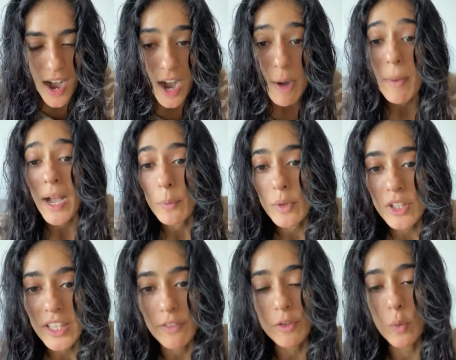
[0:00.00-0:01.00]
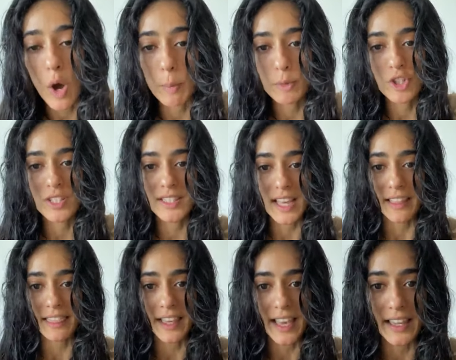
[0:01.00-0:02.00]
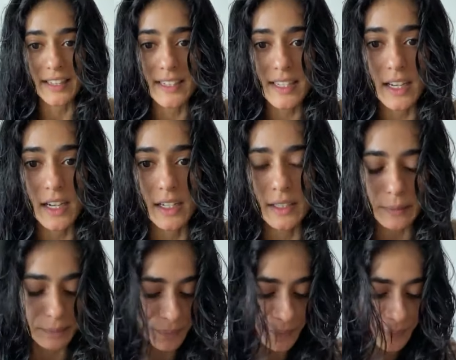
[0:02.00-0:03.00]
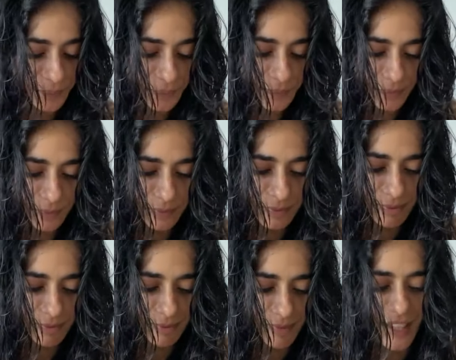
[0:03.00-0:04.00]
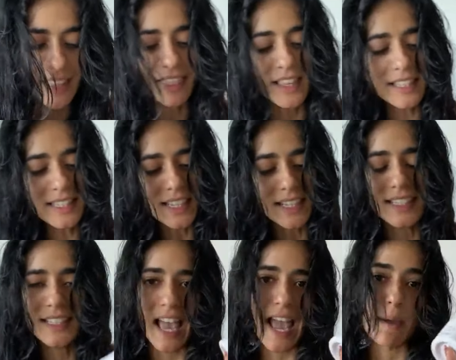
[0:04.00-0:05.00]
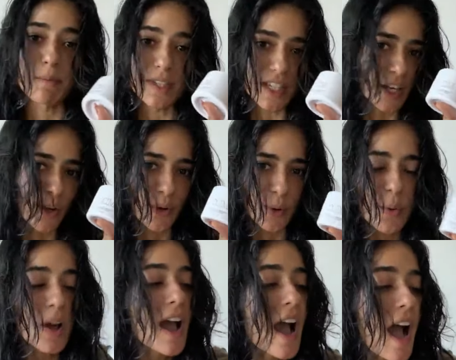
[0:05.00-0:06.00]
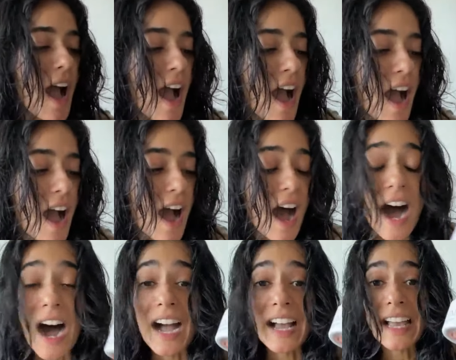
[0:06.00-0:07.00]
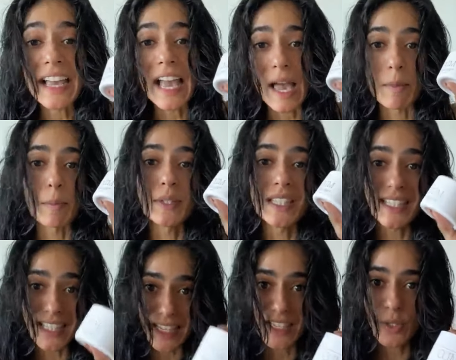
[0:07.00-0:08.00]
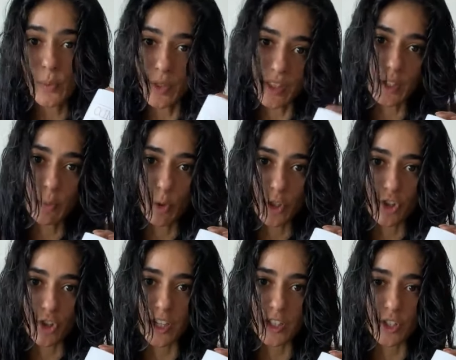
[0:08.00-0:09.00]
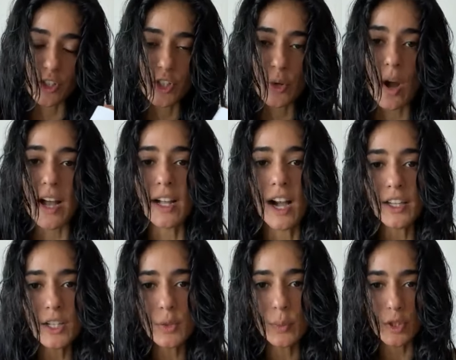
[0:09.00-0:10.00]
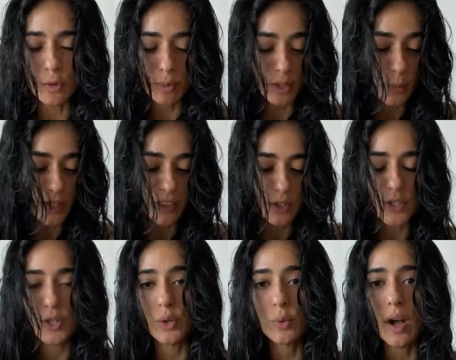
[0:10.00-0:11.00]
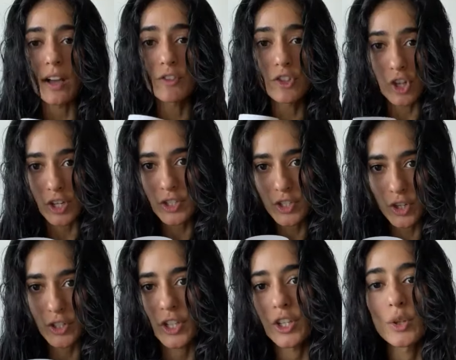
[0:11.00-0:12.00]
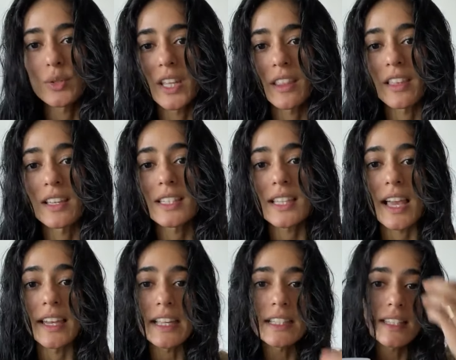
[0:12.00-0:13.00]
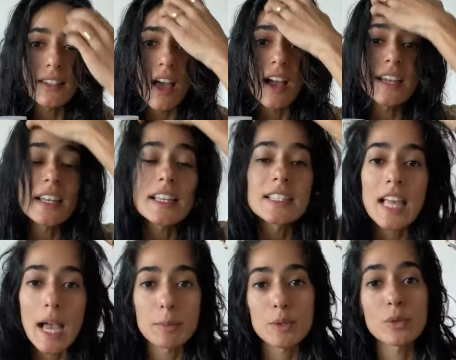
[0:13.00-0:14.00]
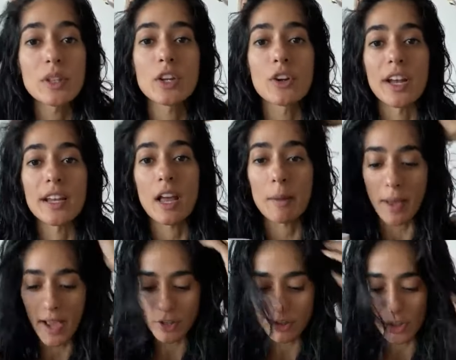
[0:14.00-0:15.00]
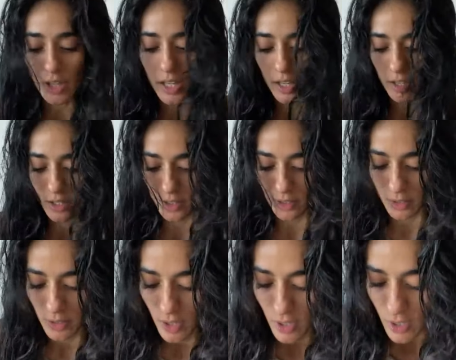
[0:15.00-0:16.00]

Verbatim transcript: Um, I will give you options at the end. Um, this is MDO. I am obsessed with this moisturizer. So I kind of switched between the two. I've just started using this, and his line is absolutely great. I'm actually gonna